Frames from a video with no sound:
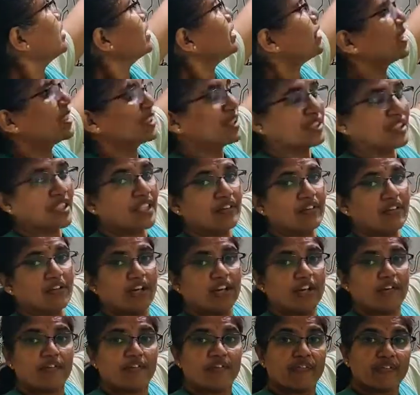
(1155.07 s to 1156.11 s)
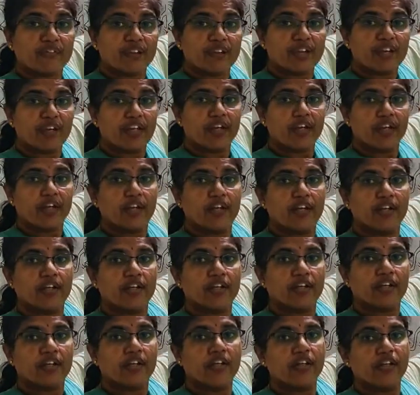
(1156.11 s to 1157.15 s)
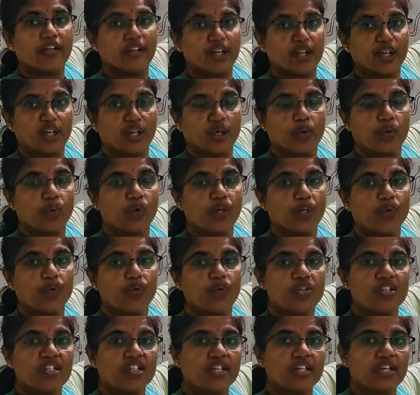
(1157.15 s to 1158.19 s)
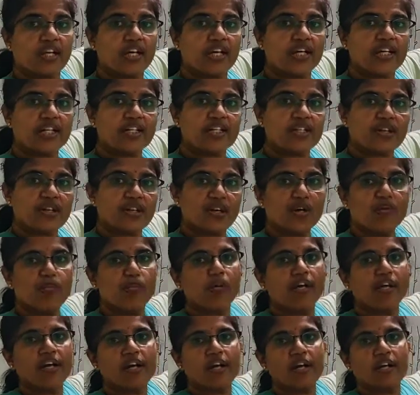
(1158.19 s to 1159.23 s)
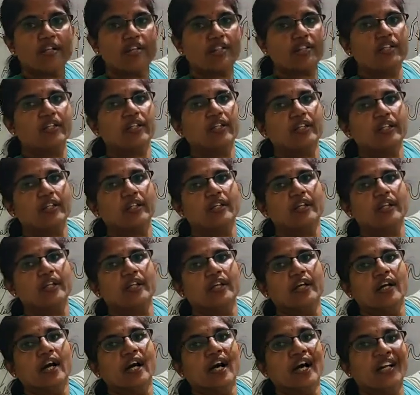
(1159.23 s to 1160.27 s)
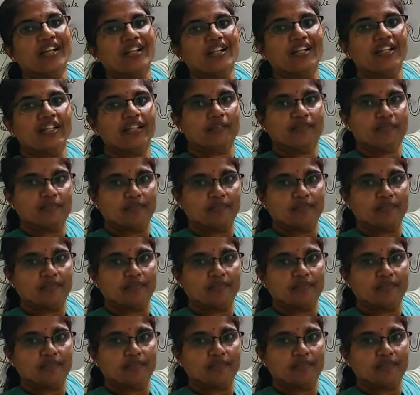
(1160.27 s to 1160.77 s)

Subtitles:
There is a vein, renal vein, which carries carbon dioxide and